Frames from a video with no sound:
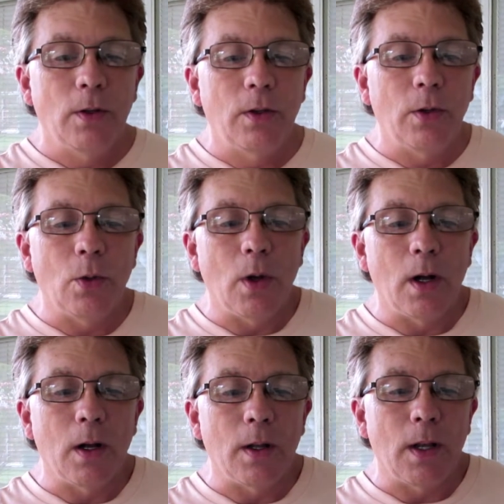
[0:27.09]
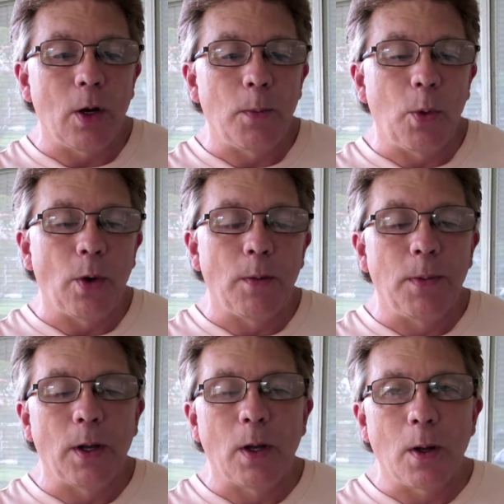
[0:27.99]
to the airport and
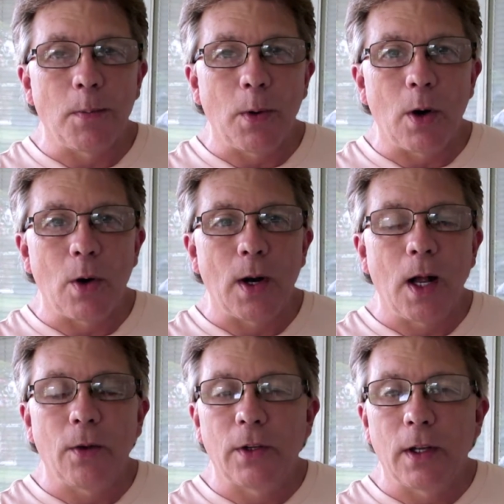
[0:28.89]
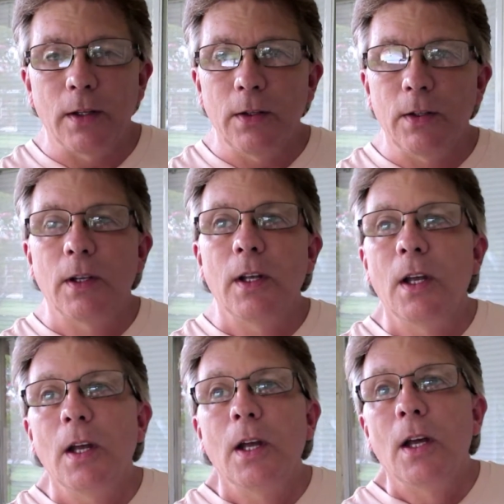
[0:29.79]
pick up our house guest
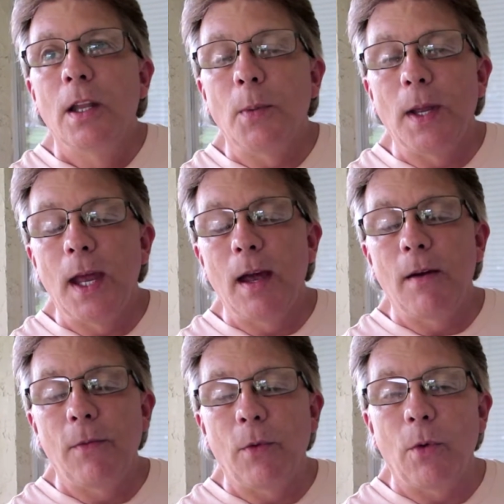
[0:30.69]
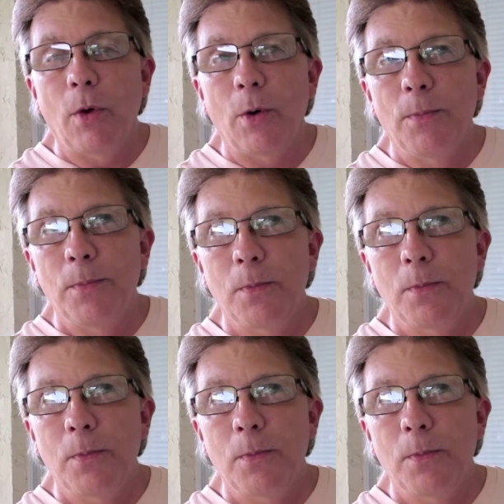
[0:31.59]
that we have for